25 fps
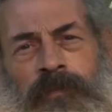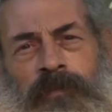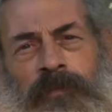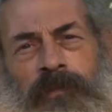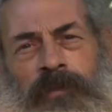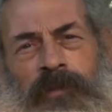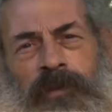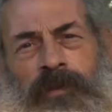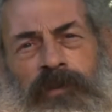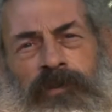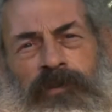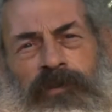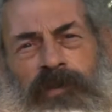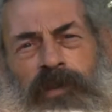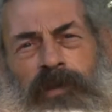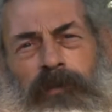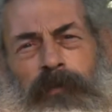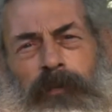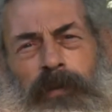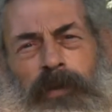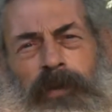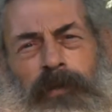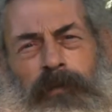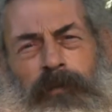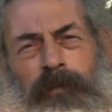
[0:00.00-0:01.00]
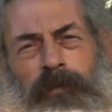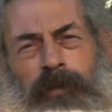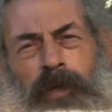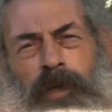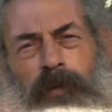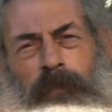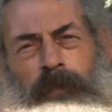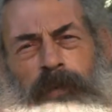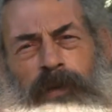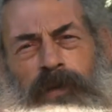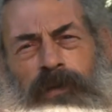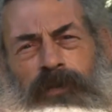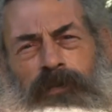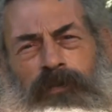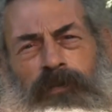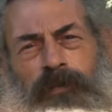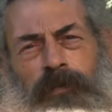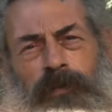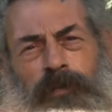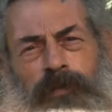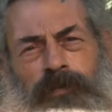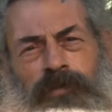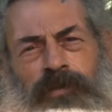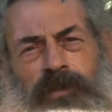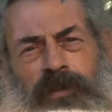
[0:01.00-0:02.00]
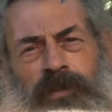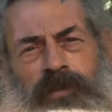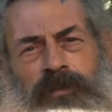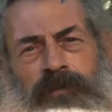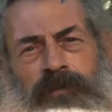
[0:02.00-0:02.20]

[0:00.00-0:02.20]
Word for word: And send a peace force in